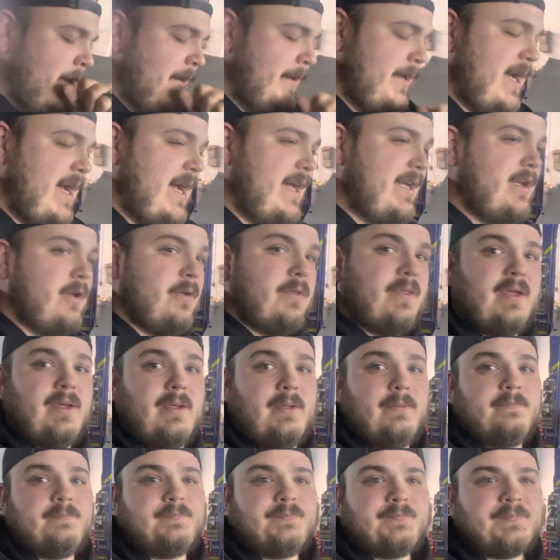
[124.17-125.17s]
I know
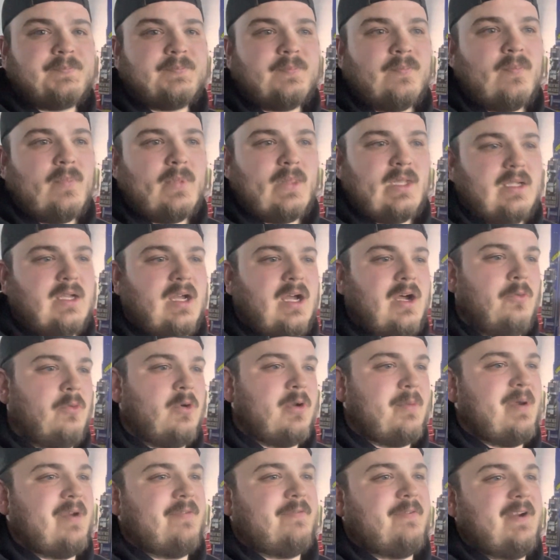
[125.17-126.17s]
that one
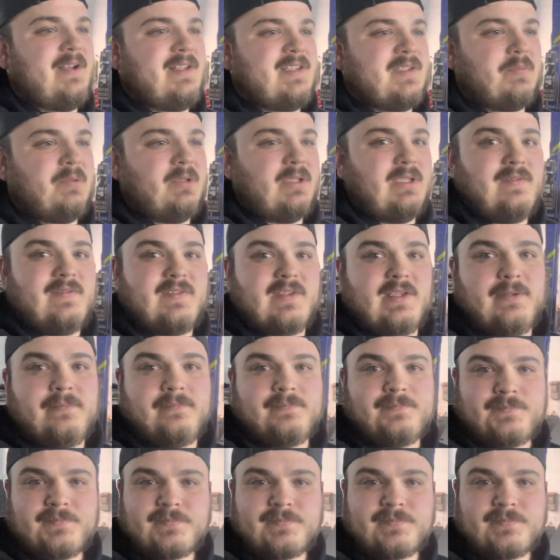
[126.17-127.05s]
of my friends believes that